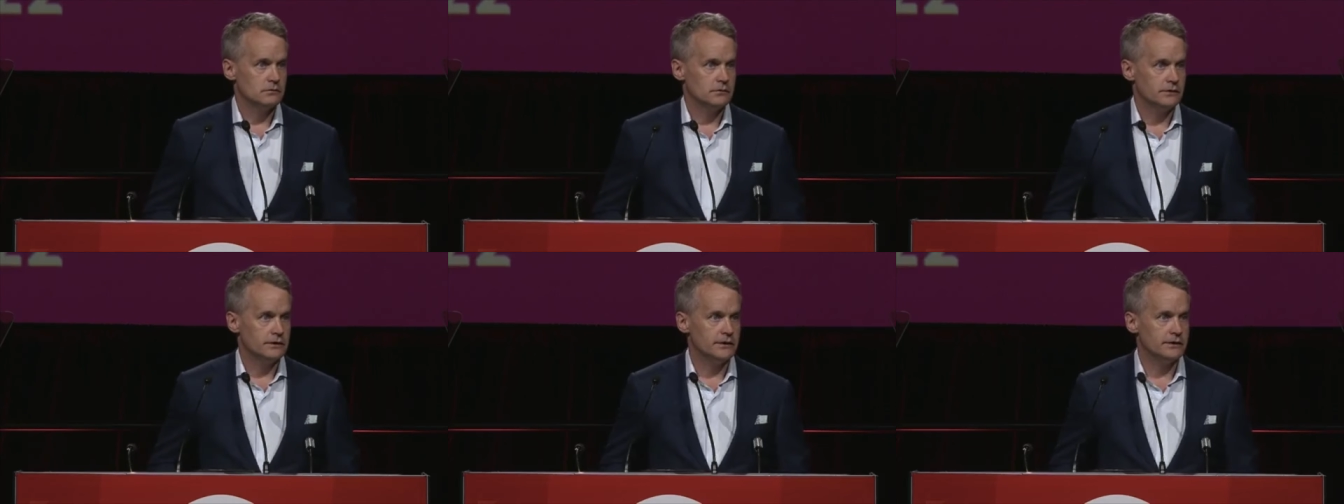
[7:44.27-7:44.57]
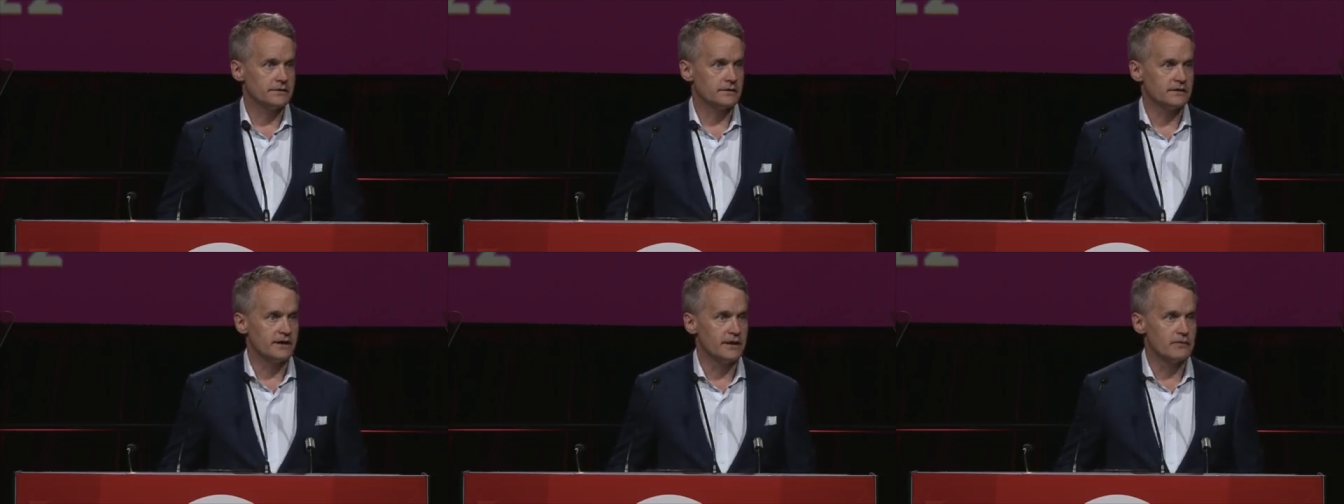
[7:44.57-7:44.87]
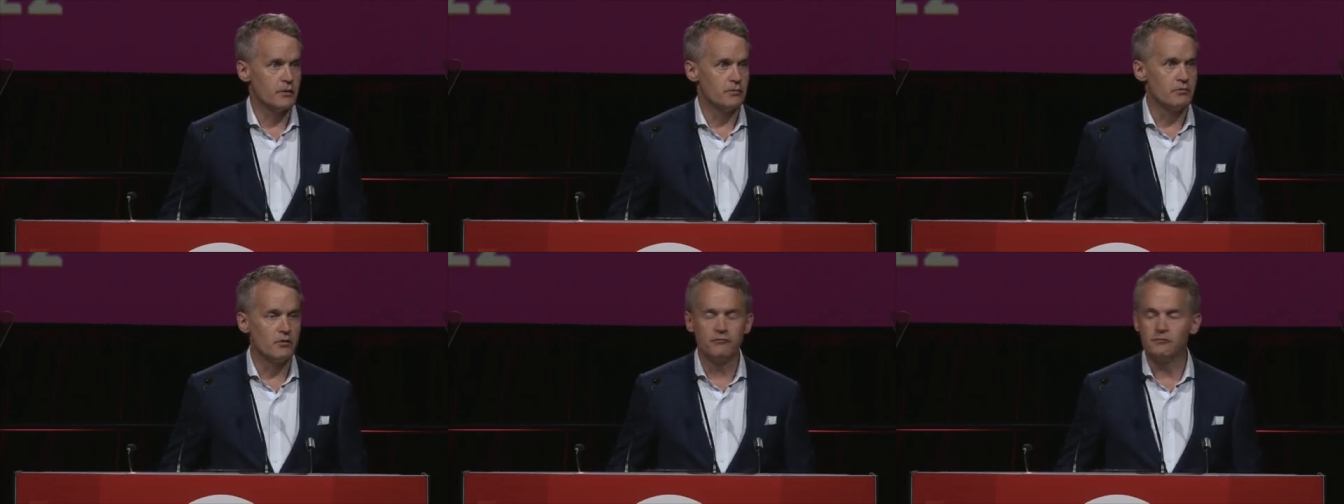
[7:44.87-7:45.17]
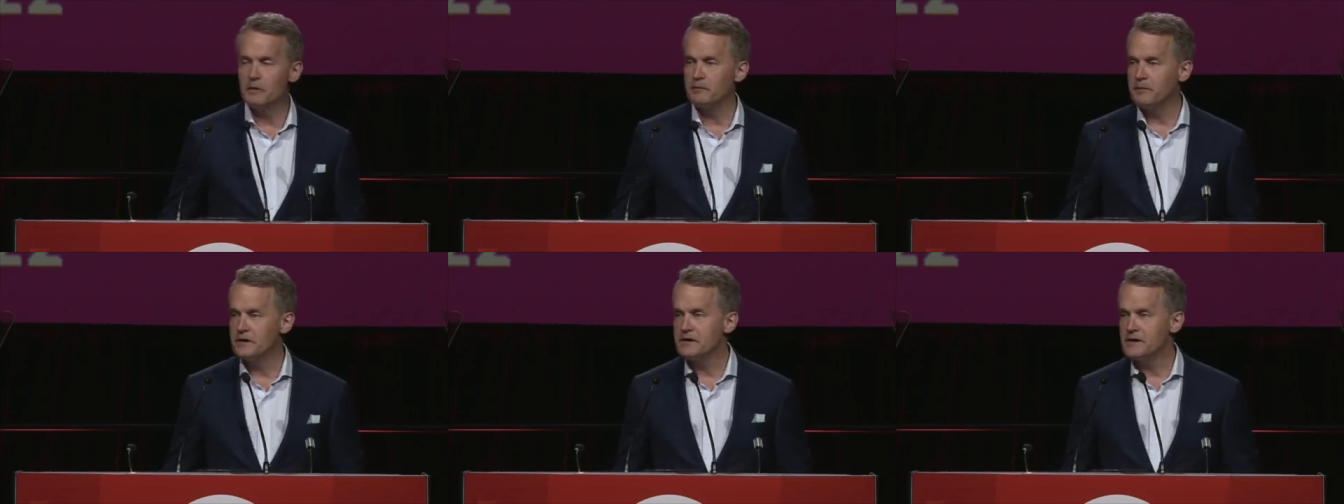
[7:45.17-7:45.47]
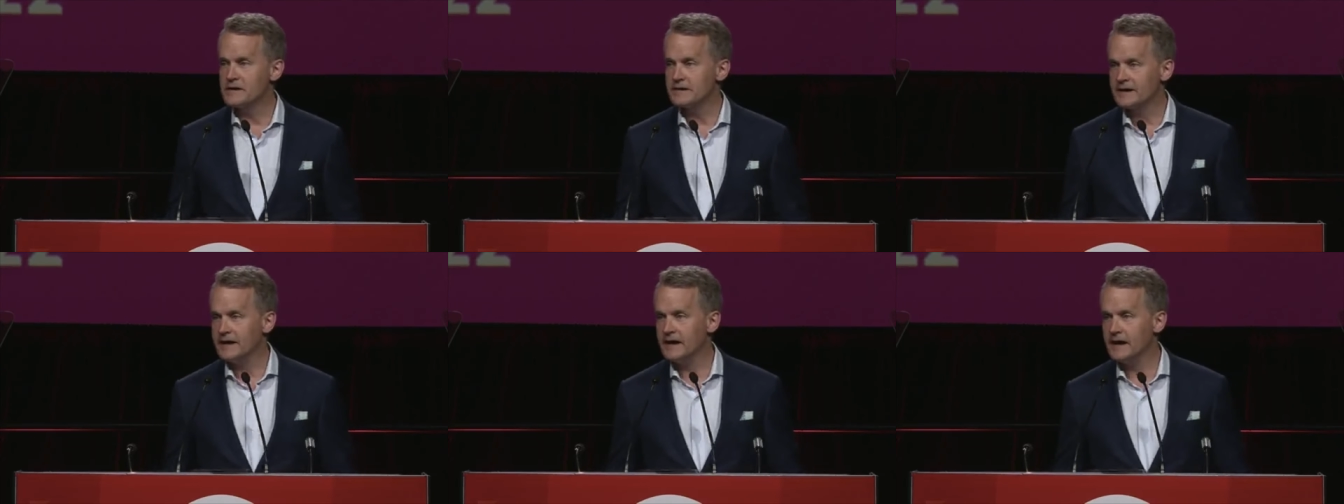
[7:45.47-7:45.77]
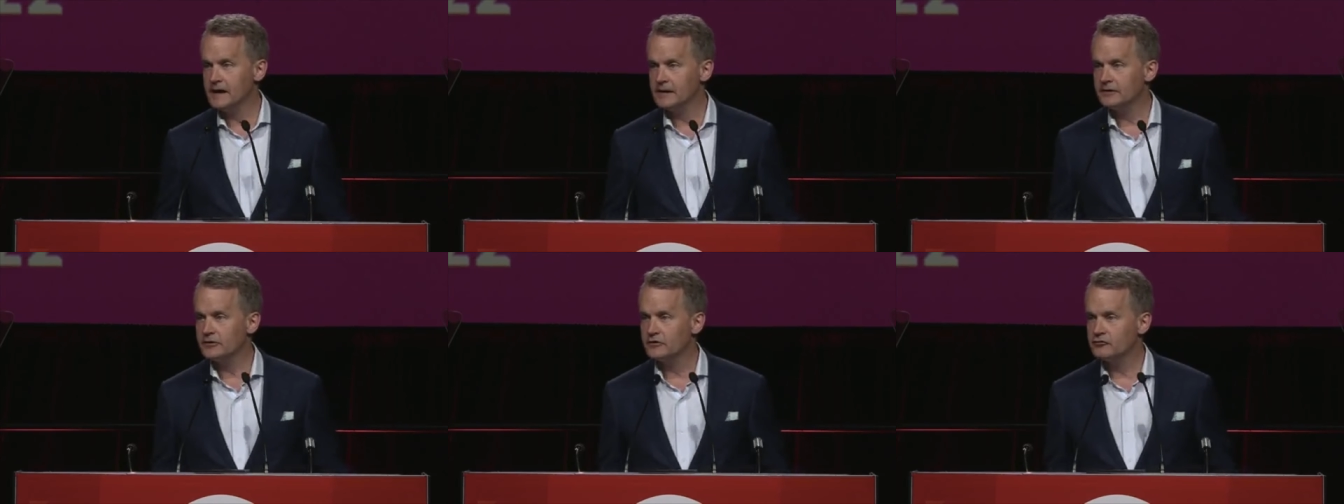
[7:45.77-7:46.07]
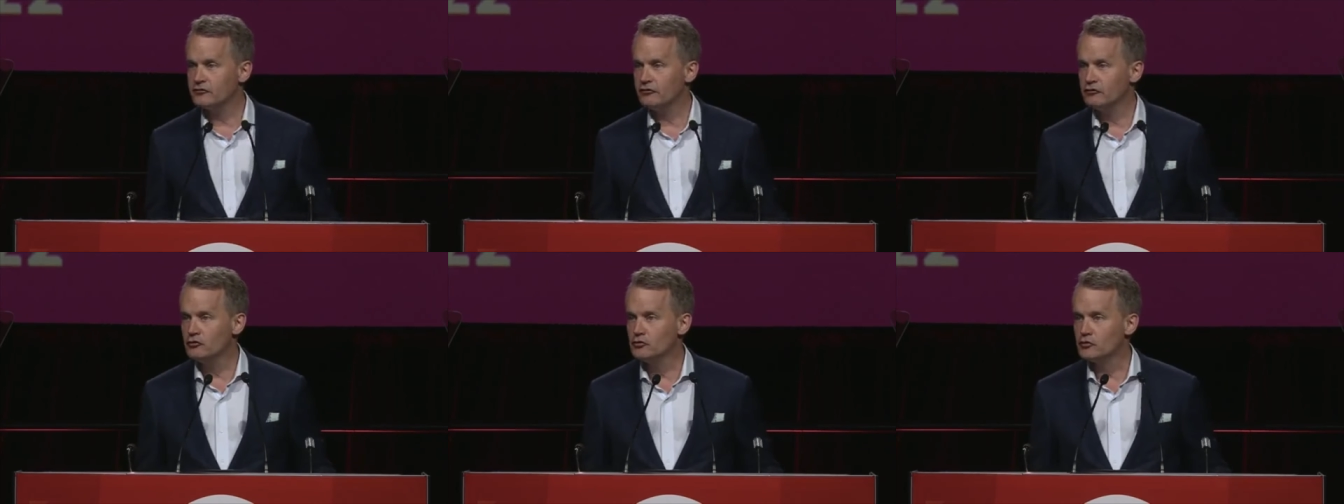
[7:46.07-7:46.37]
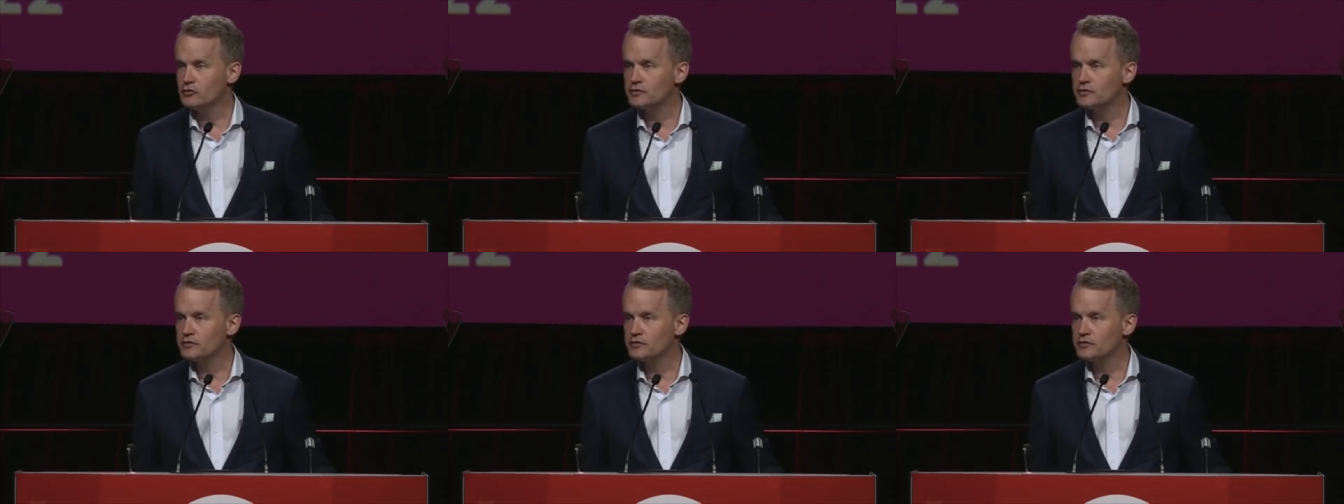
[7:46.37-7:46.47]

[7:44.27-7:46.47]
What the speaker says: in the labour movement beyond Canada, too.